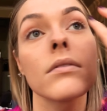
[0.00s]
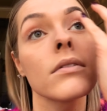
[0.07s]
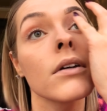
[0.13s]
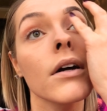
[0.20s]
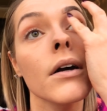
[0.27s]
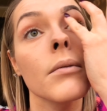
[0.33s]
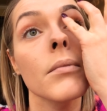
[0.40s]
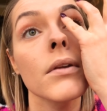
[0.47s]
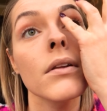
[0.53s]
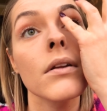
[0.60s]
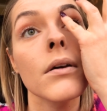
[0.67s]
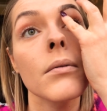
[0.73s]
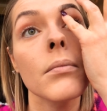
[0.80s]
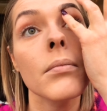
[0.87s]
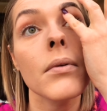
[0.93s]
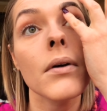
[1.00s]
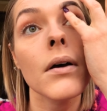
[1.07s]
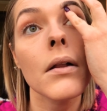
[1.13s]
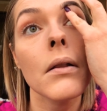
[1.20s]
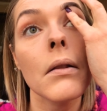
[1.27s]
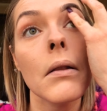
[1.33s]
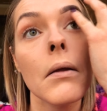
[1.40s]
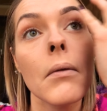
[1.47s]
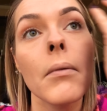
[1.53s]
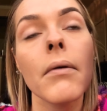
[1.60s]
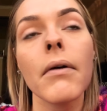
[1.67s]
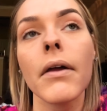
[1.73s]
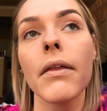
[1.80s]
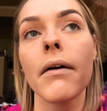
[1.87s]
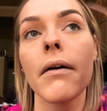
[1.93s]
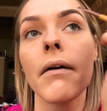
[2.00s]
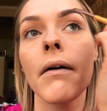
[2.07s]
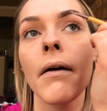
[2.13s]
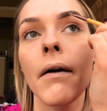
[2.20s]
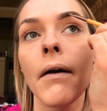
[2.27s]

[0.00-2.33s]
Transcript: Sorry, I messed up a little bit right there.